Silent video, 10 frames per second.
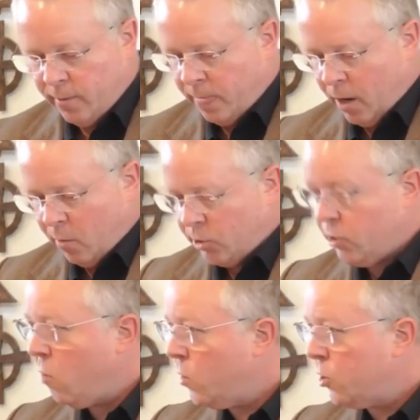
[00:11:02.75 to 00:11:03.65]
There was
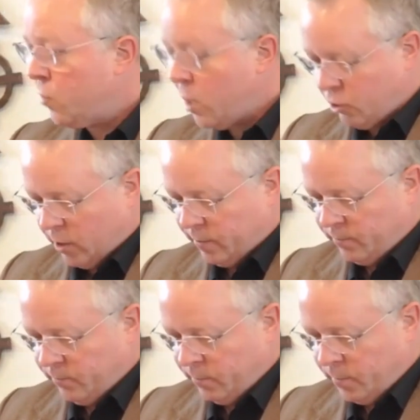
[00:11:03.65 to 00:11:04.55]
no restriction
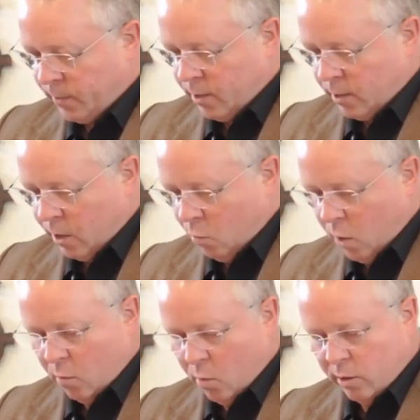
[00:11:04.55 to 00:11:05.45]
on
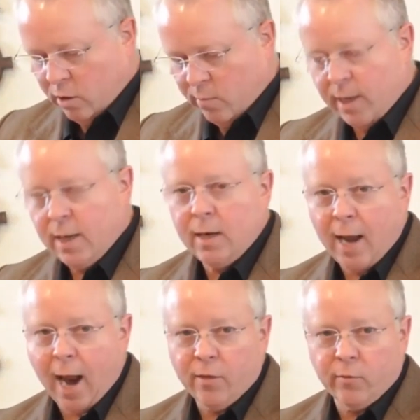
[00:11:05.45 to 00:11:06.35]
when one could begin
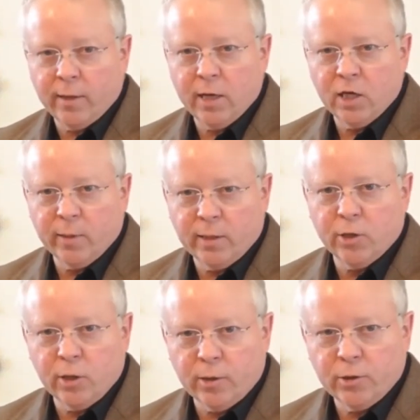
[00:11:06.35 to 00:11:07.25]
gathering these
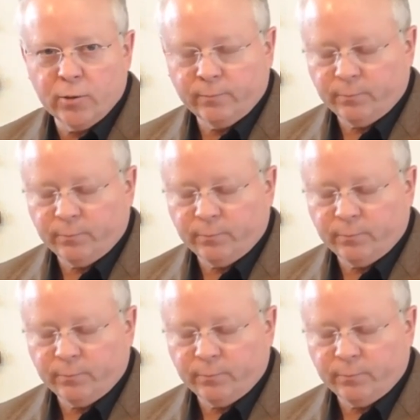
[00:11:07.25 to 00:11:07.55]
petitions.